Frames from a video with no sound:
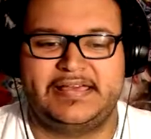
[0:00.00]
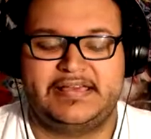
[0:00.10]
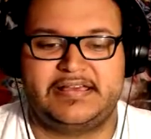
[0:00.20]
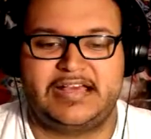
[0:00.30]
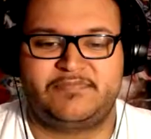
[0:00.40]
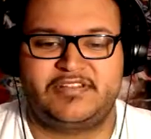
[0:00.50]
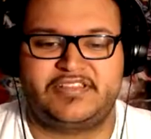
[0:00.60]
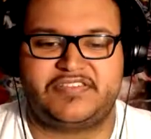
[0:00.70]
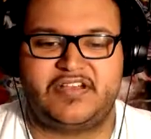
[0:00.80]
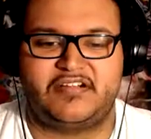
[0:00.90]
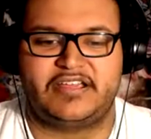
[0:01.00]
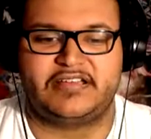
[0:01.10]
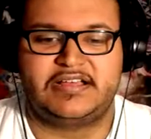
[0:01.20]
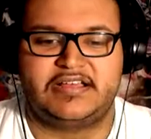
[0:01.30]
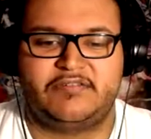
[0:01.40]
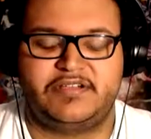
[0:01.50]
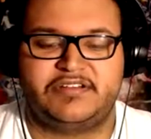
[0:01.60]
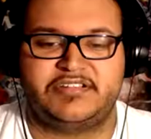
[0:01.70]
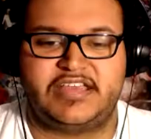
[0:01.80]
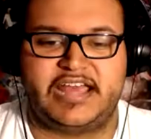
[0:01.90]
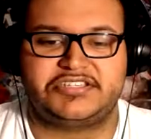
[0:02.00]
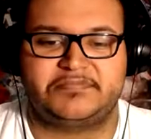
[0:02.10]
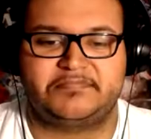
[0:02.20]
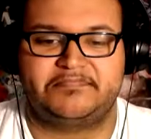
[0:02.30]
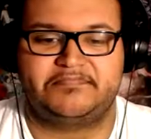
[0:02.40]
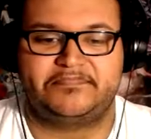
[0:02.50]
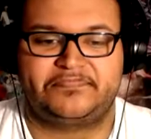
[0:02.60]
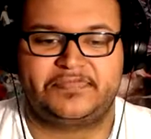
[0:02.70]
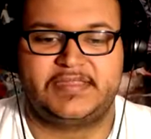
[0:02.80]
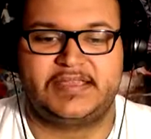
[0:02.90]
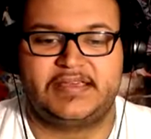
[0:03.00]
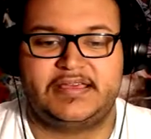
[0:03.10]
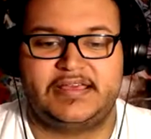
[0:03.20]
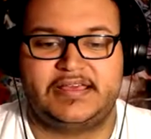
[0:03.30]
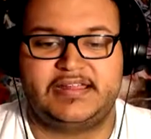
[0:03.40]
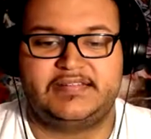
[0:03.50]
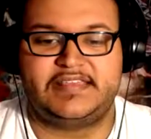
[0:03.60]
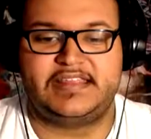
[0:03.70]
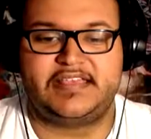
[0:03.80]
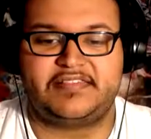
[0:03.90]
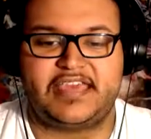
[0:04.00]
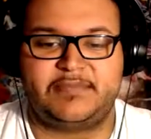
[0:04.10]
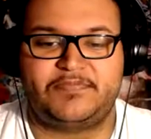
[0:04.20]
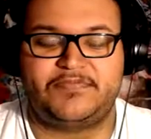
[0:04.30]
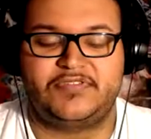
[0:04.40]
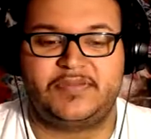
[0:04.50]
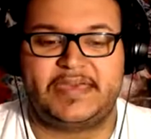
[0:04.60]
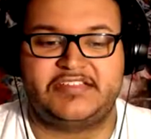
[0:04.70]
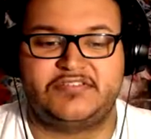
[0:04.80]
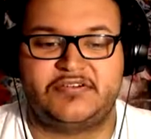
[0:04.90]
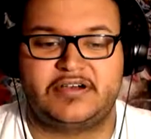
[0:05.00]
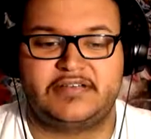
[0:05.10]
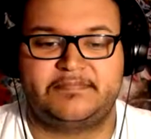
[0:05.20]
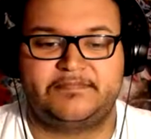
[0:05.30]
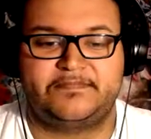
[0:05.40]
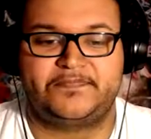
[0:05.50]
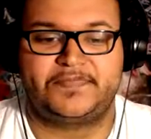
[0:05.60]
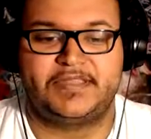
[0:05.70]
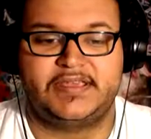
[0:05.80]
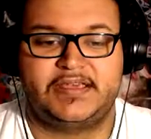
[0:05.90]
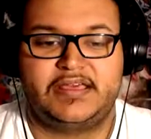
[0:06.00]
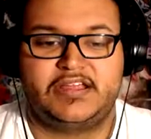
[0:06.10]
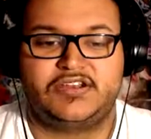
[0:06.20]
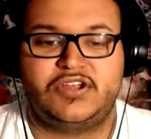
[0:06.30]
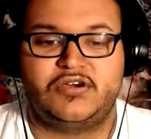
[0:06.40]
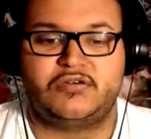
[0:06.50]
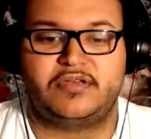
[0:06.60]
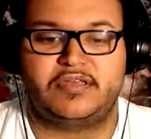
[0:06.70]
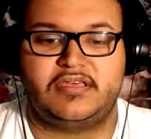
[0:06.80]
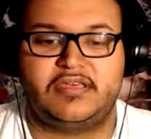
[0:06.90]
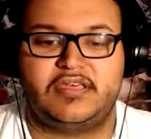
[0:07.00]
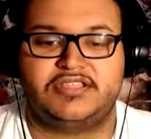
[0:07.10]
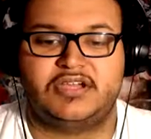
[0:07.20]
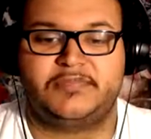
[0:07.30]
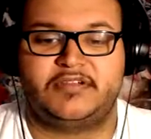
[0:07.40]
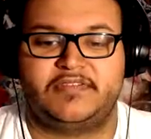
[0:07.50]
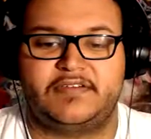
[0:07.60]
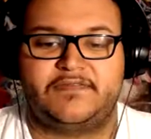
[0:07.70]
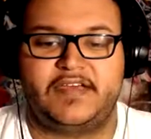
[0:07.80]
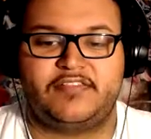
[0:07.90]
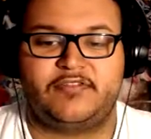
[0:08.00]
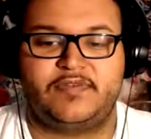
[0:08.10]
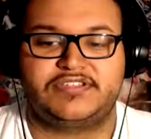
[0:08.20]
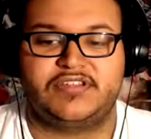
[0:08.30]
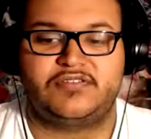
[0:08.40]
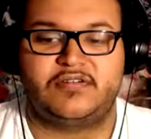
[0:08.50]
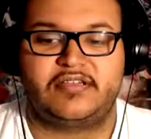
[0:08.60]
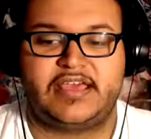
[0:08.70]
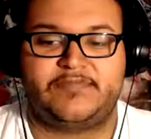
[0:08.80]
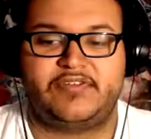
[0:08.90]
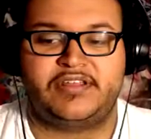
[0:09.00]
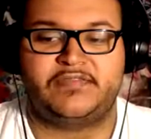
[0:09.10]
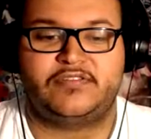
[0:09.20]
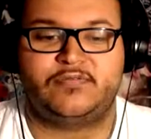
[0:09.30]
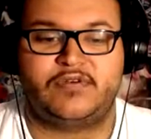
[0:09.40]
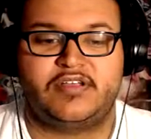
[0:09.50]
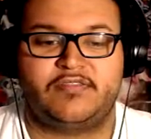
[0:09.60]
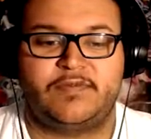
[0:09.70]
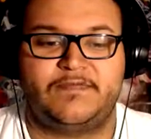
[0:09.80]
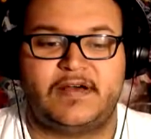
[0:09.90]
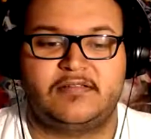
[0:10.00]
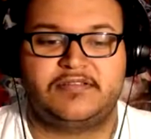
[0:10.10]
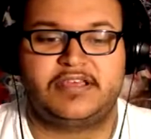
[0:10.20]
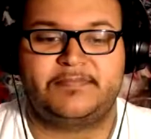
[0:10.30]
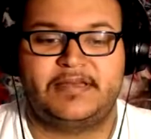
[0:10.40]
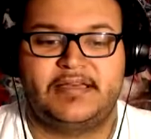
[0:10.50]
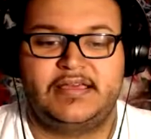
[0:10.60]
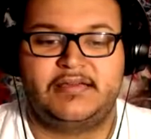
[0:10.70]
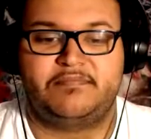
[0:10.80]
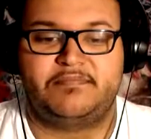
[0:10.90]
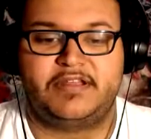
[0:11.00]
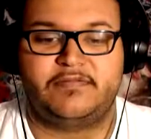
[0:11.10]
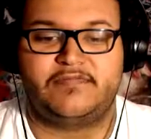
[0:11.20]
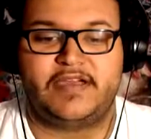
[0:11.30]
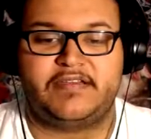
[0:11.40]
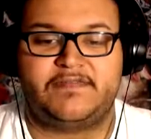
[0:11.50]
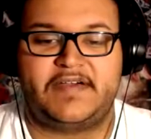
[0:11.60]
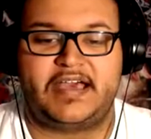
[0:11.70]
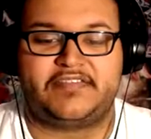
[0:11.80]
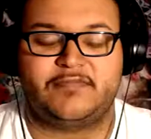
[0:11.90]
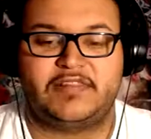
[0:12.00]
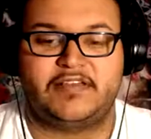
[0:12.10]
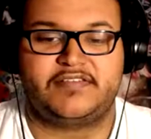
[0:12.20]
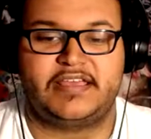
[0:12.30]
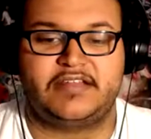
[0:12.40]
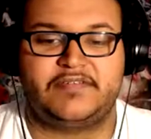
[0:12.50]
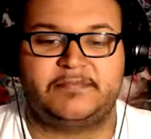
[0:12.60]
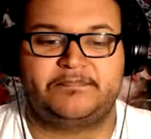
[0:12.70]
I'm really sorry. We couldn't catch him. Did he escape through the main door? No, he jumped over the fence. We reached the door and kept running through the woods. We followed him, but he was very fast and we lost sight of him.